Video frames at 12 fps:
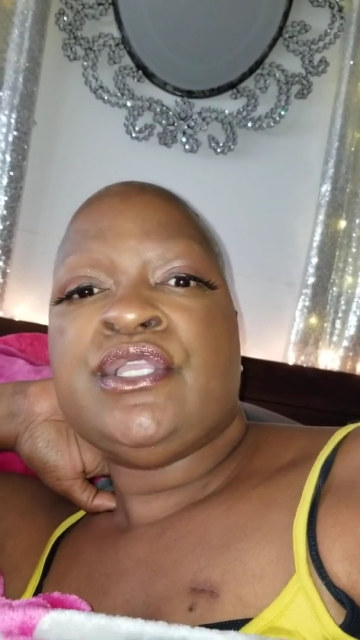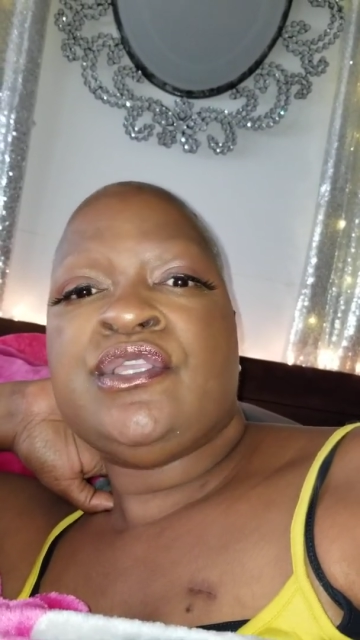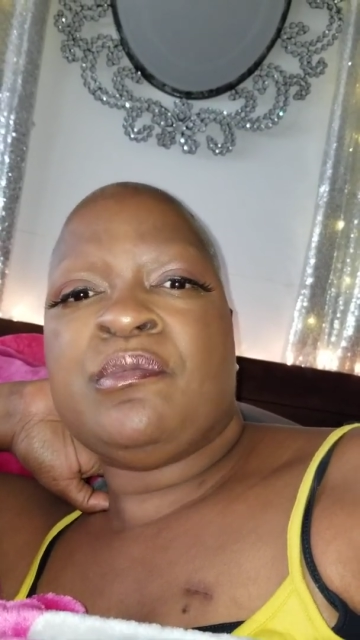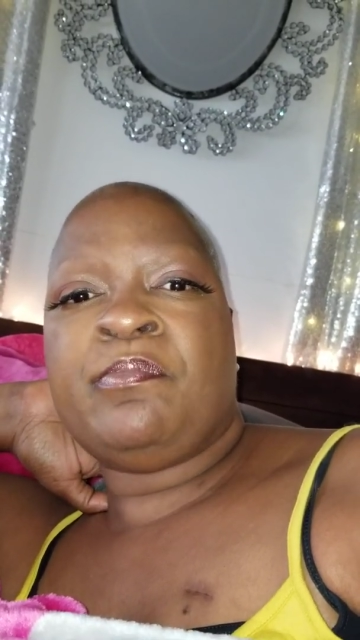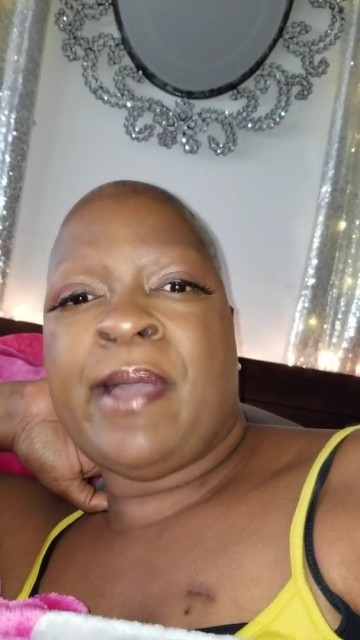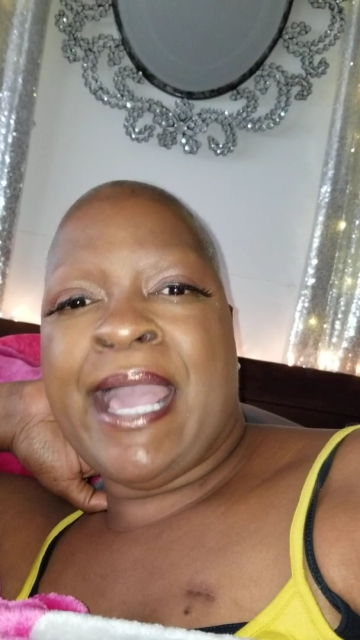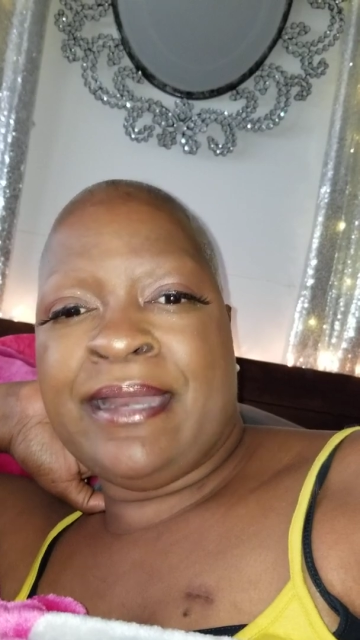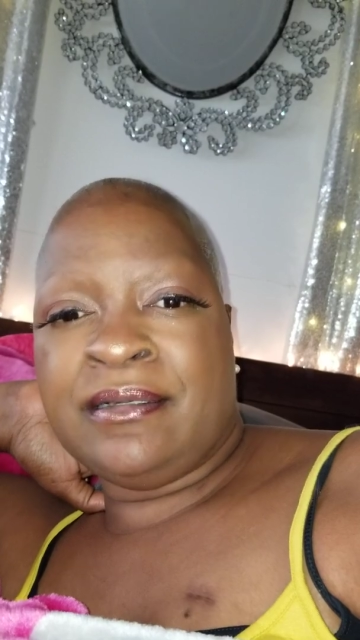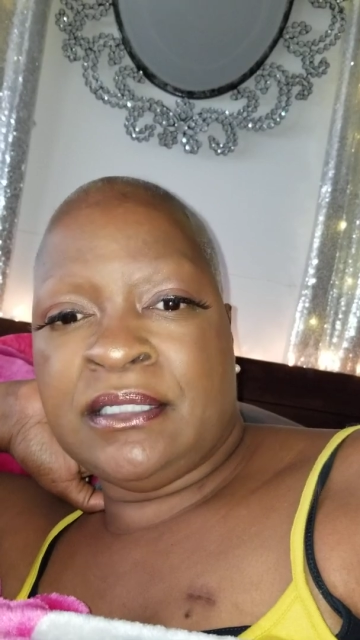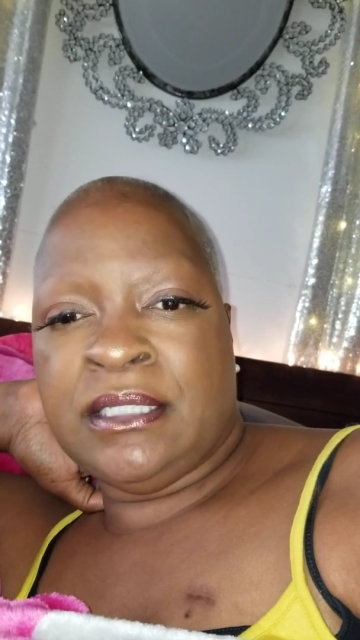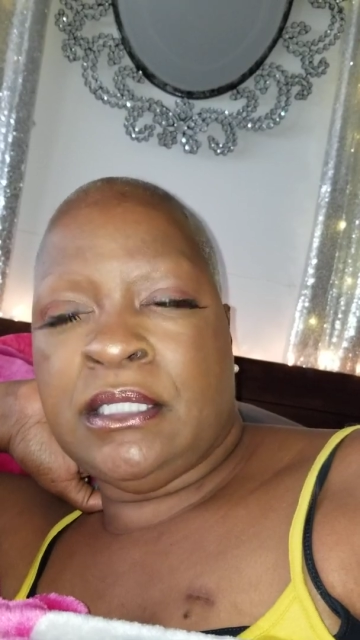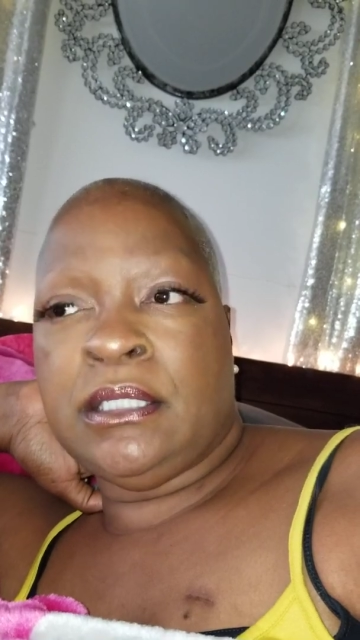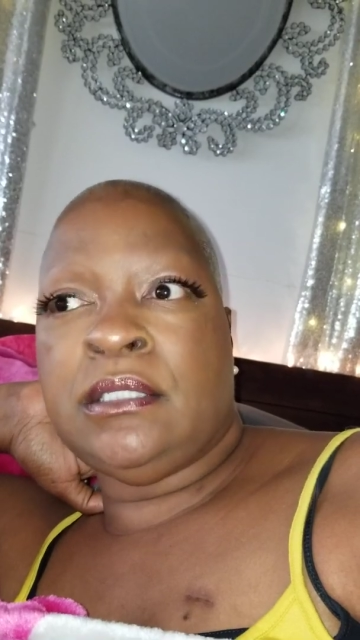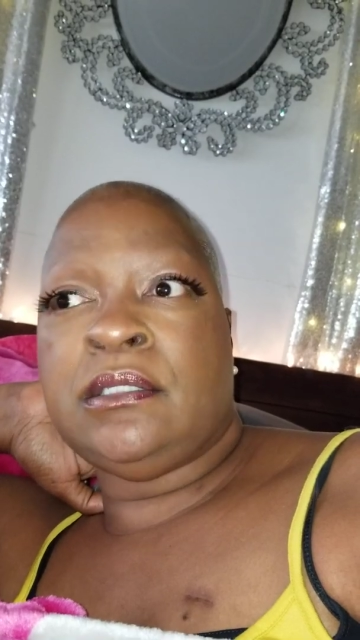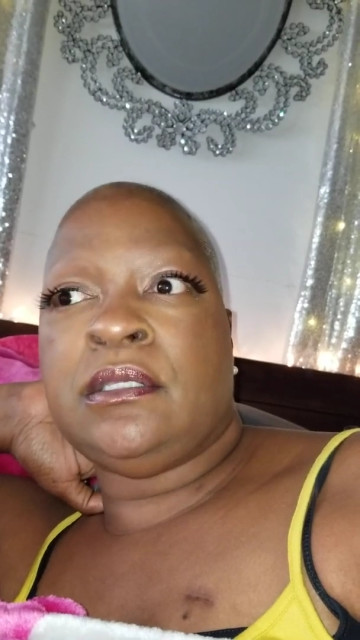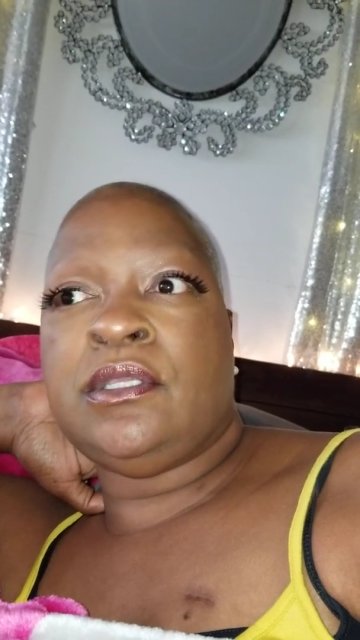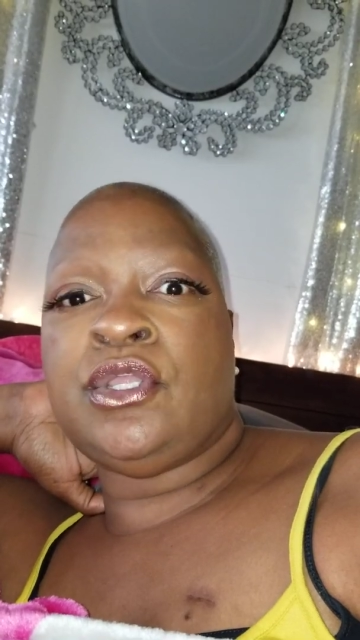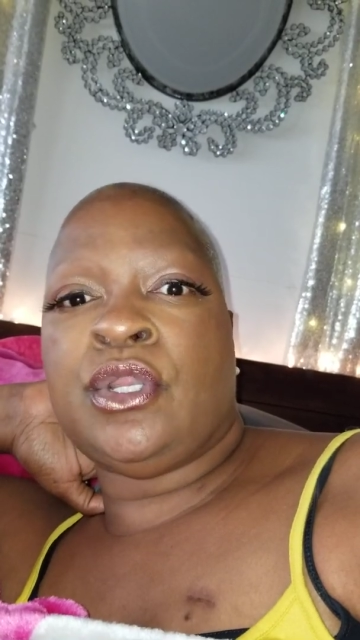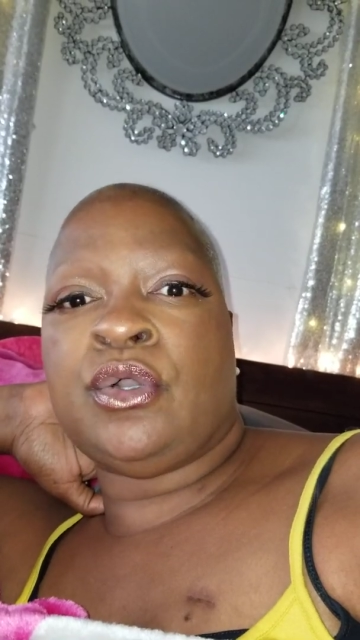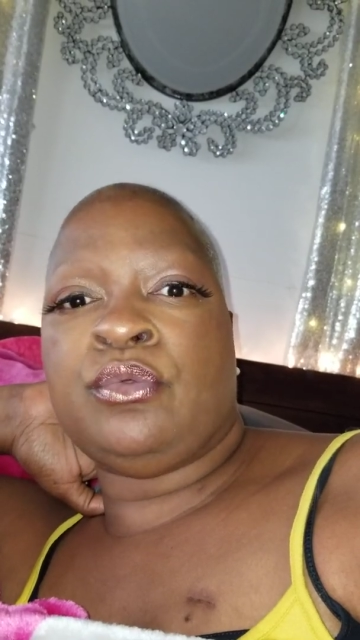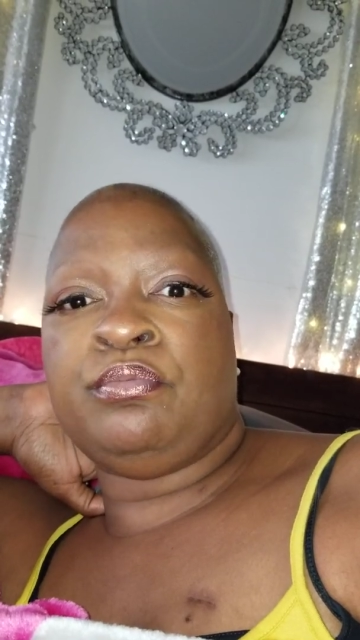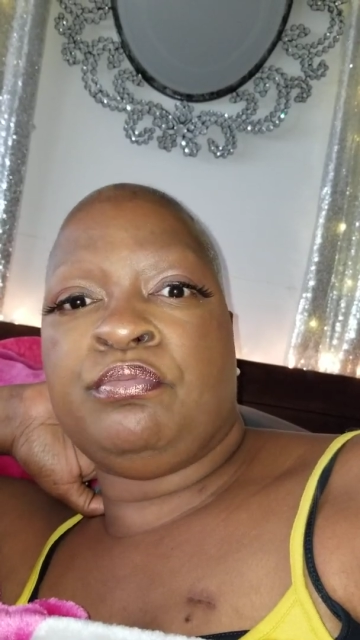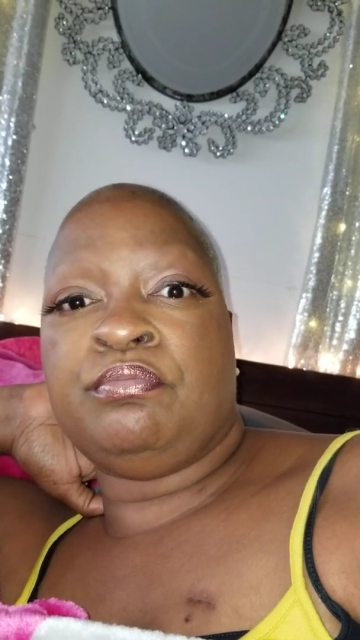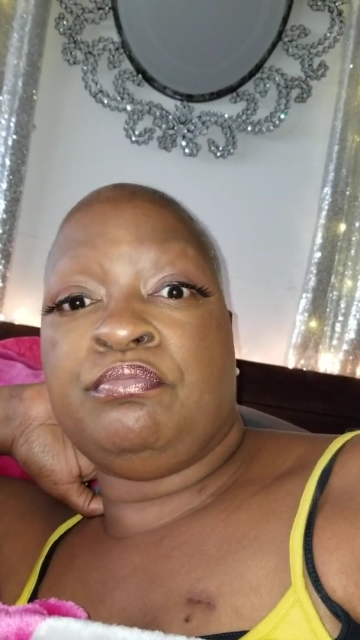you're battling,
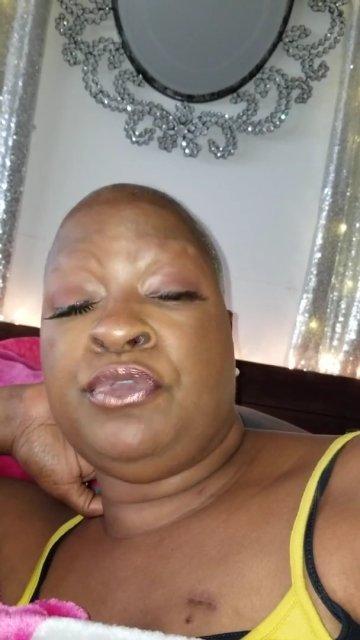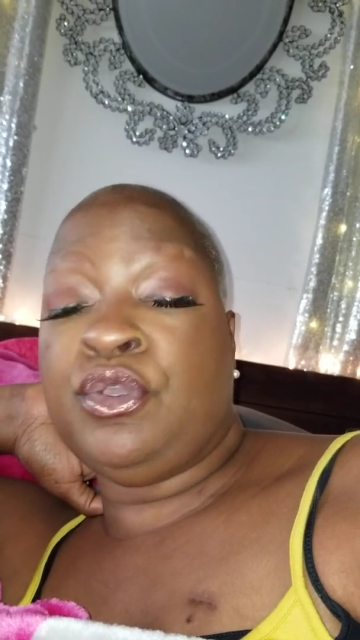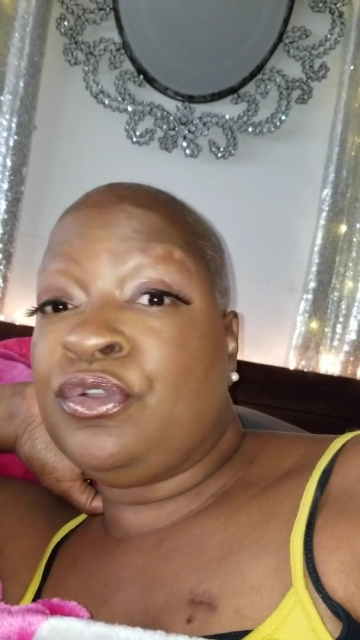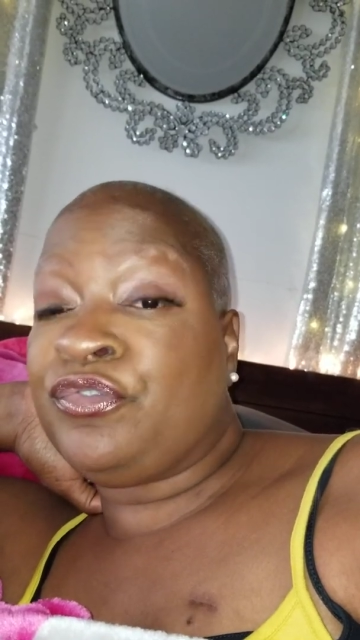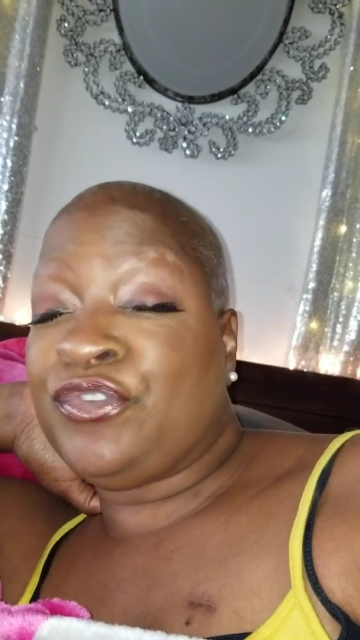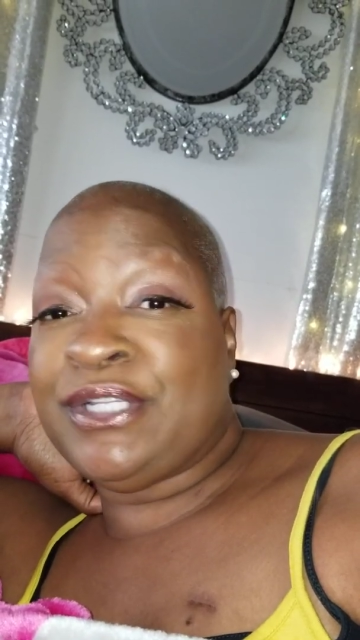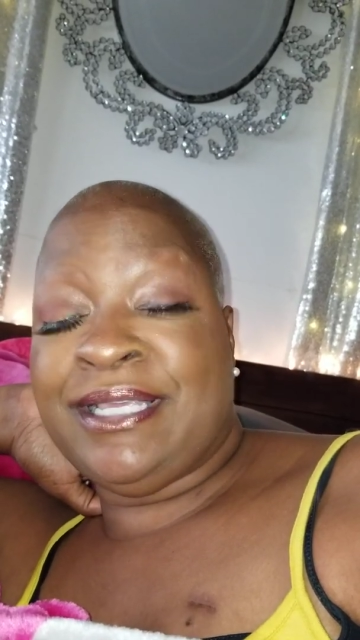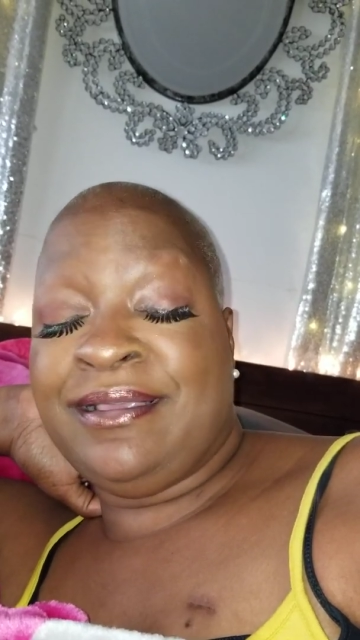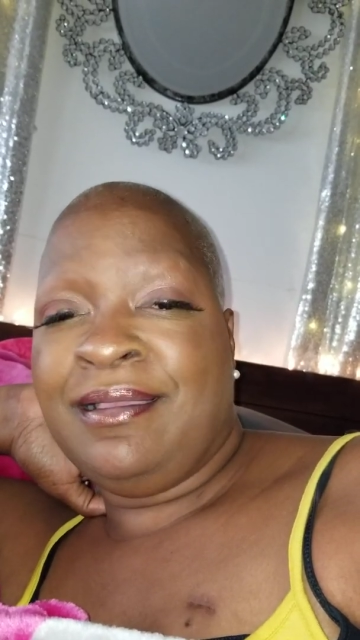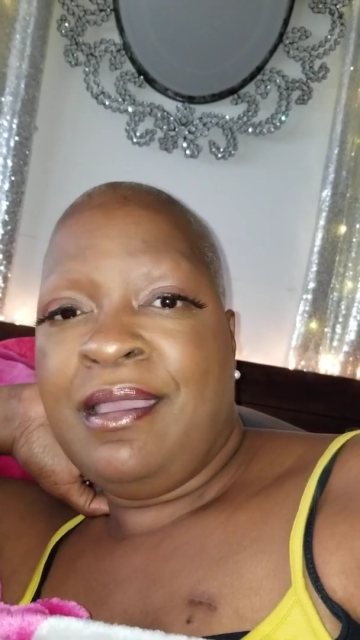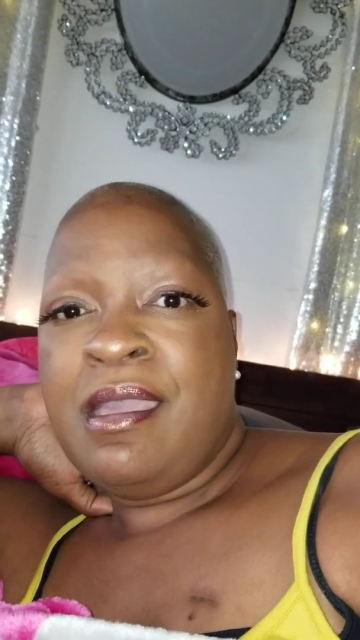beautifully.